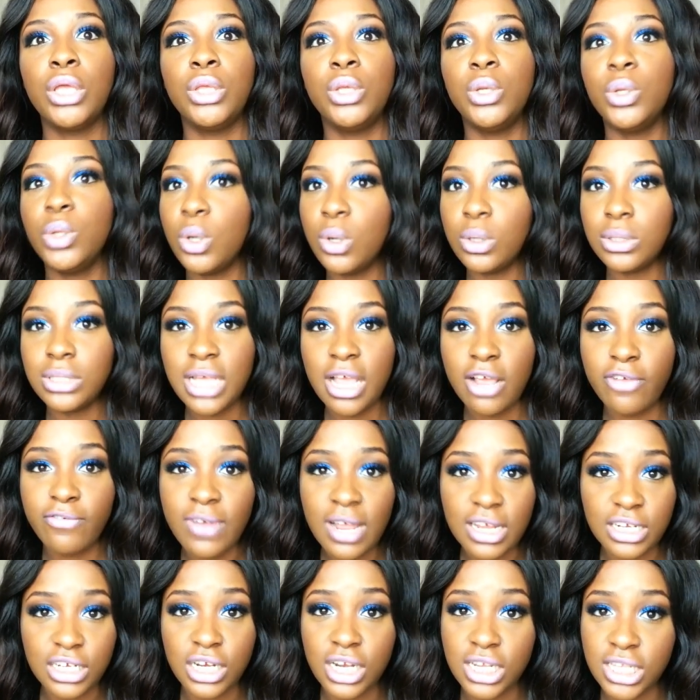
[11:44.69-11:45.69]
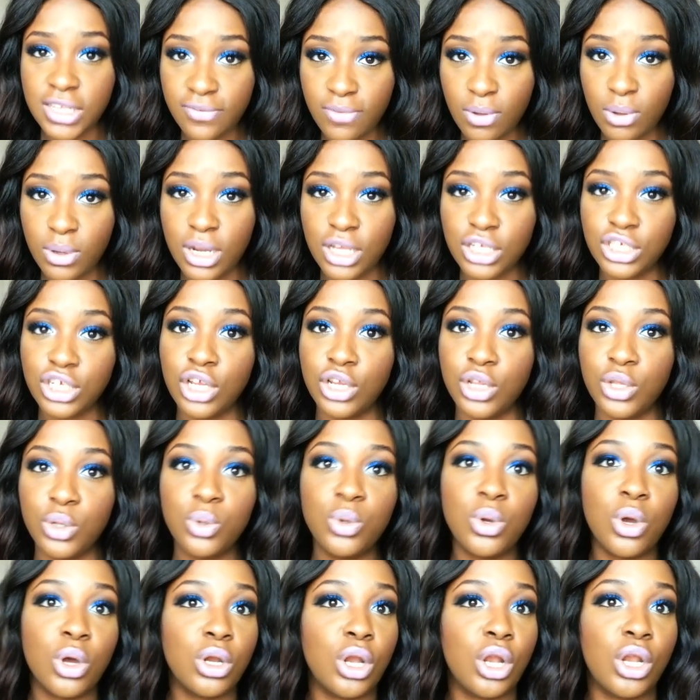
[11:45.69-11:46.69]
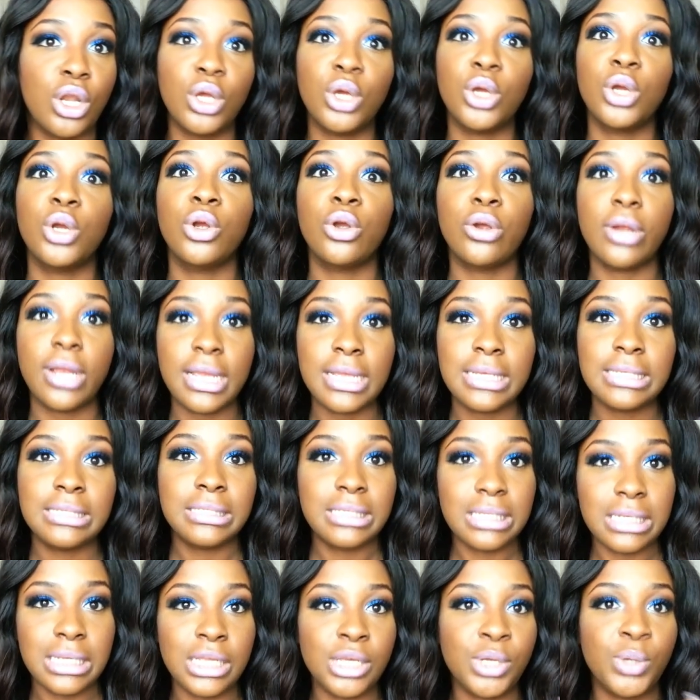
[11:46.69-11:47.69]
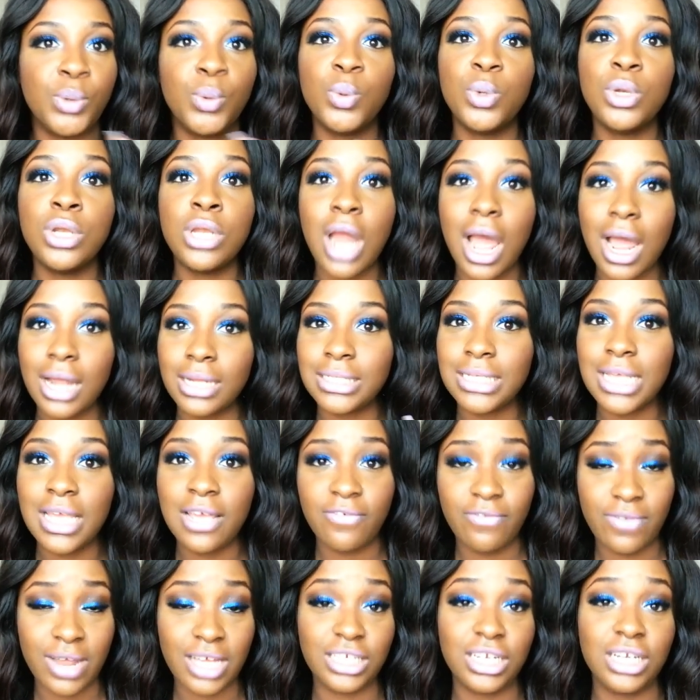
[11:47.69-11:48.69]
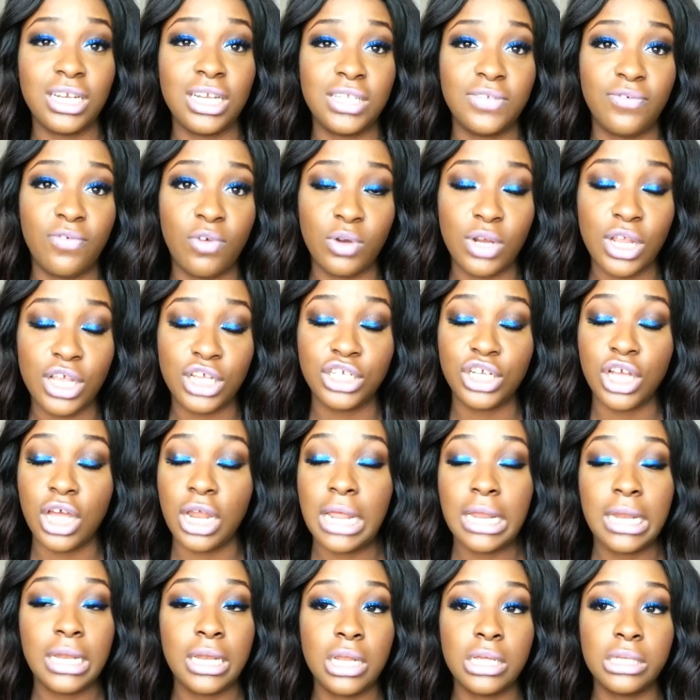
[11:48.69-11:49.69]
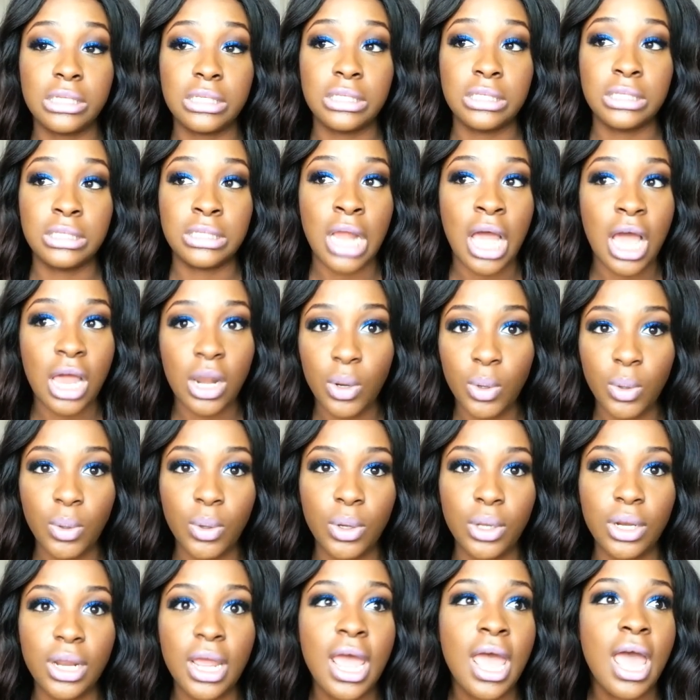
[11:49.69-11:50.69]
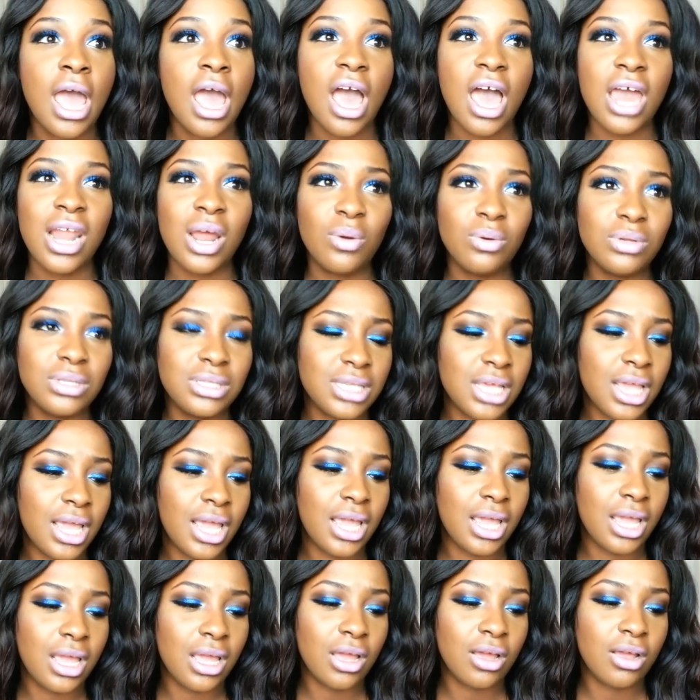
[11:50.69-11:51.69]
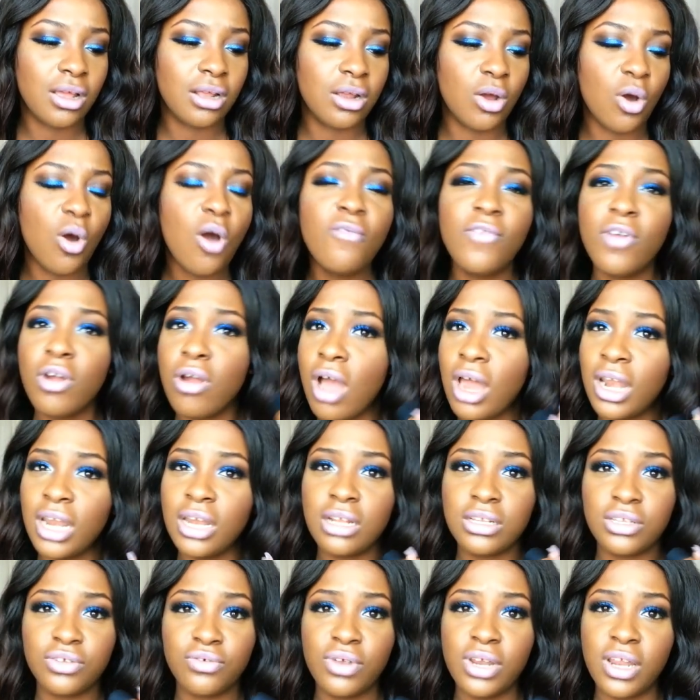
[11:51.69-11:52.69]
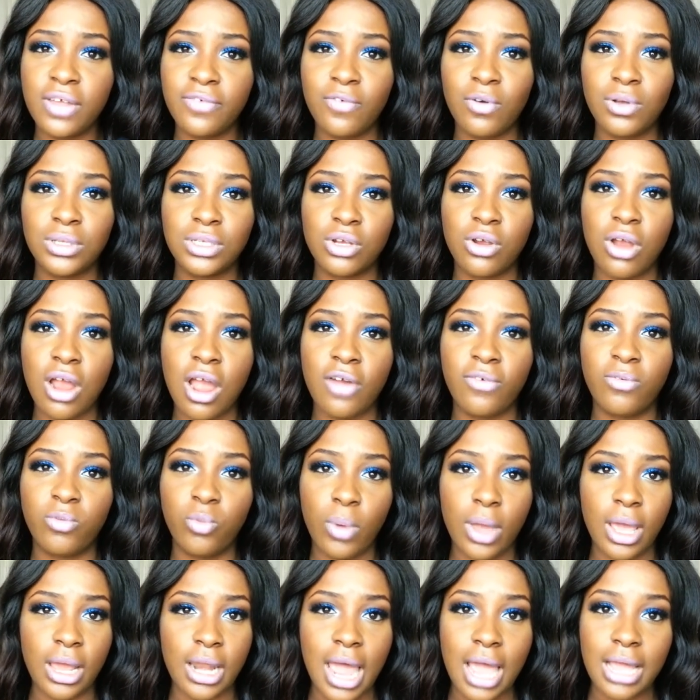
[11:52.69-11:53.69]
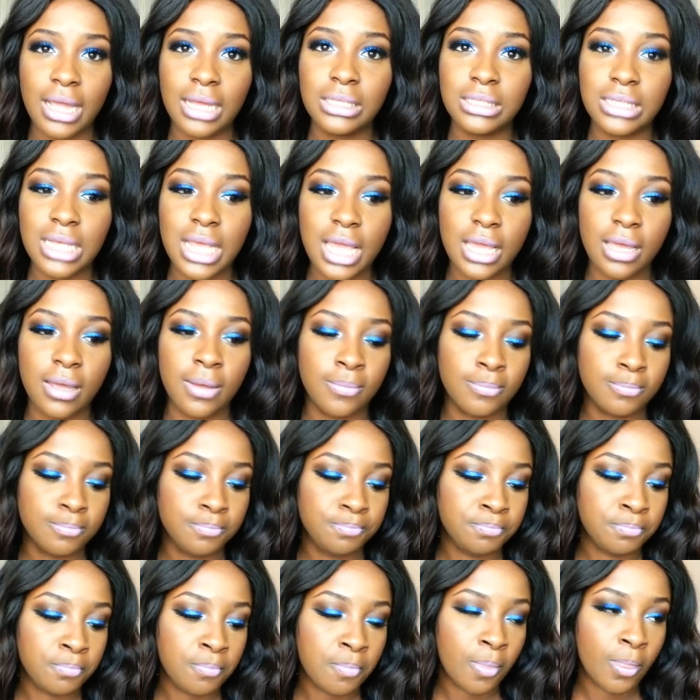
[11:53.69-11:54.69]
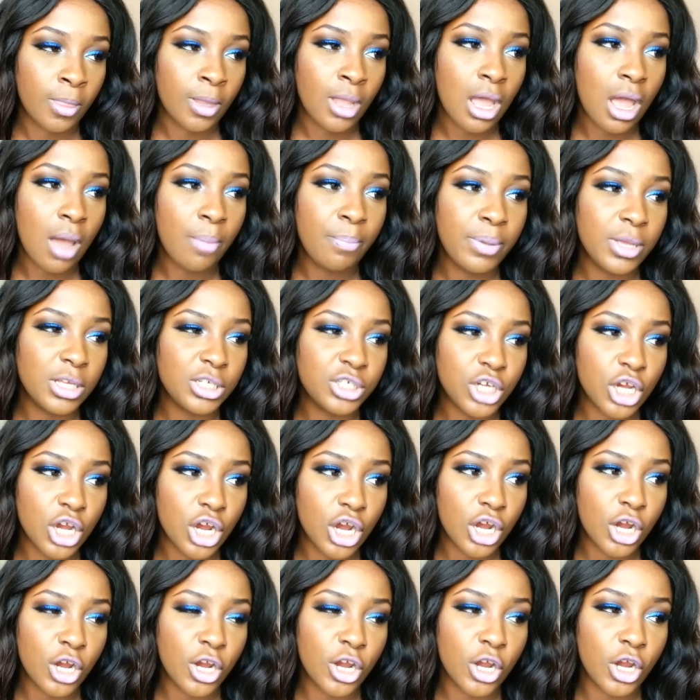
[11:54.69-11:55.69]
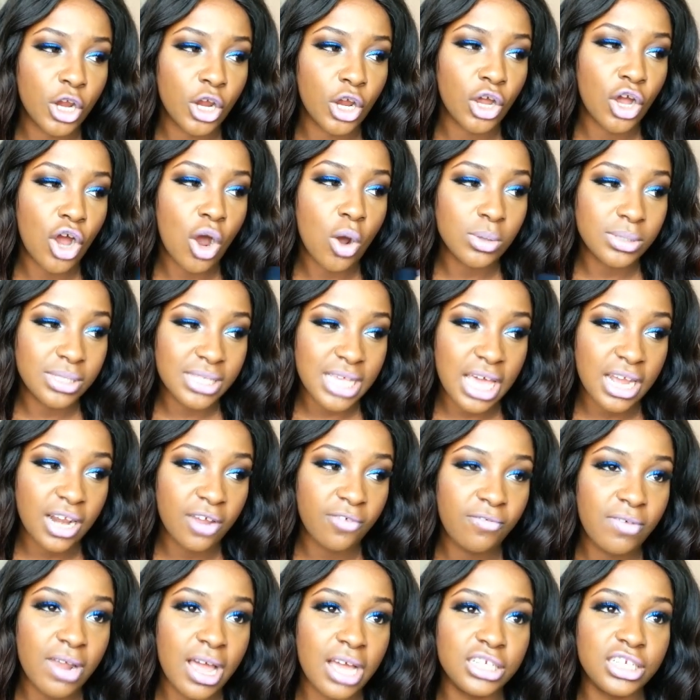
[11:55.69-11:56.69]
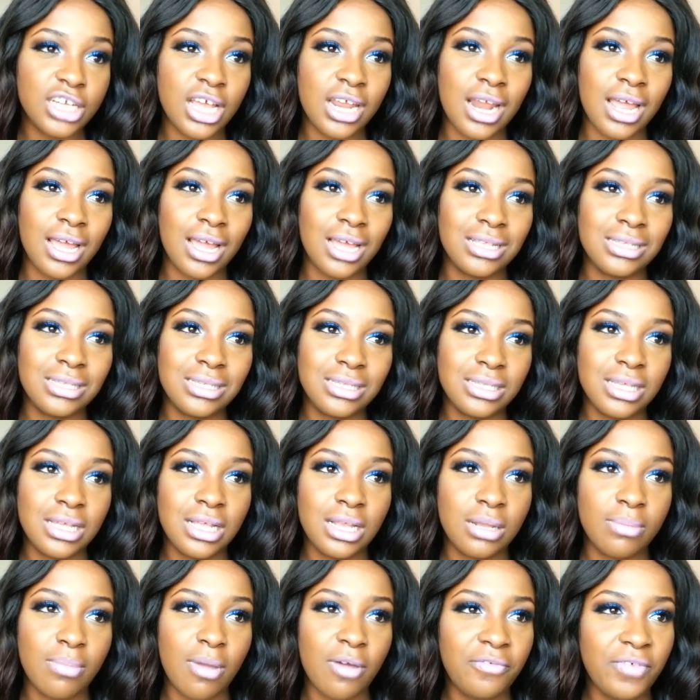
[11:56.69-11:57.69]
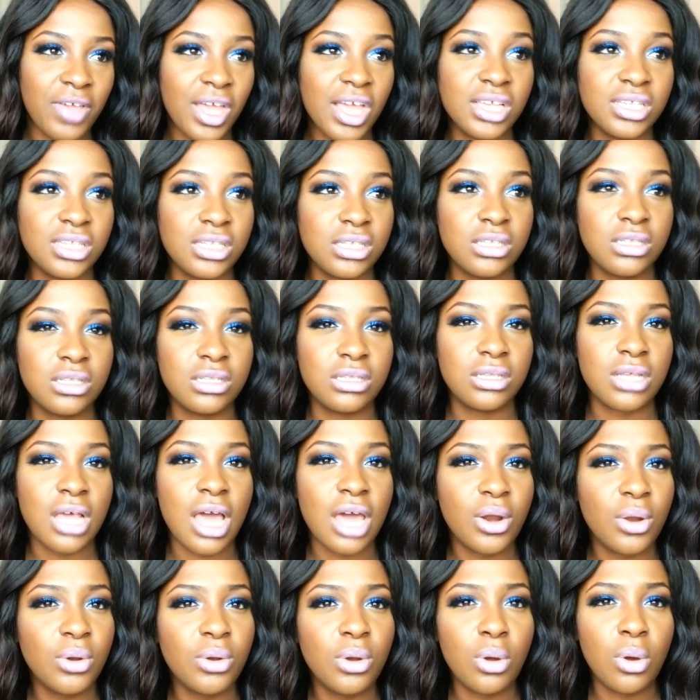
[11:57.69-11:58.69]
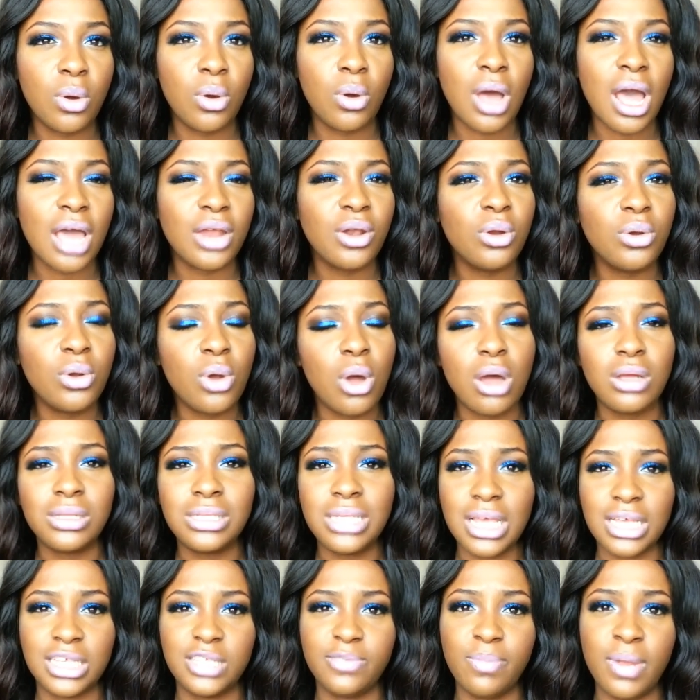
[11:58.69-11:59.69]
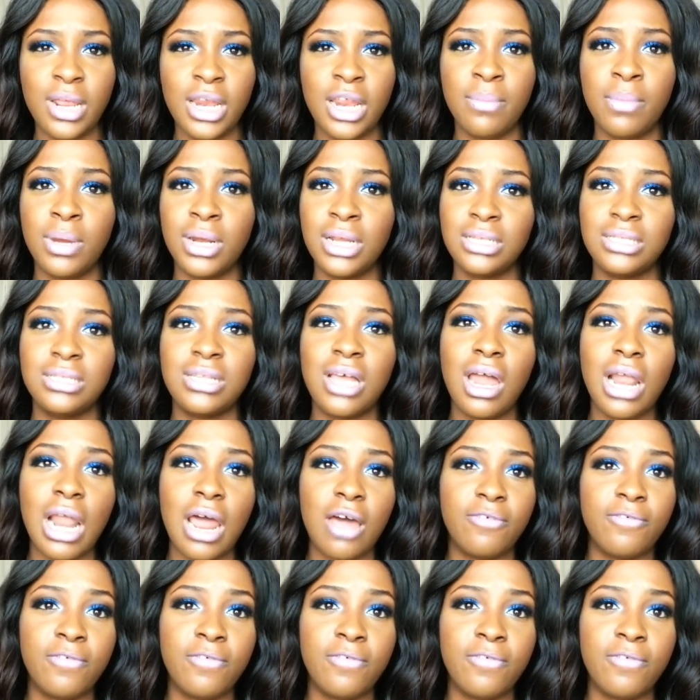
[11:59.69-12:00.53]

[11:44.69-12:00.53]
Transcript: You don't take flash in this foundation, you're gonna look crazy. Do not take flash in this foundation. It does not look good. And I would say overall it doesn't really photograph well. I could take a picture outside of flash and I can still, my face, I don't know how to explain it, but it's not a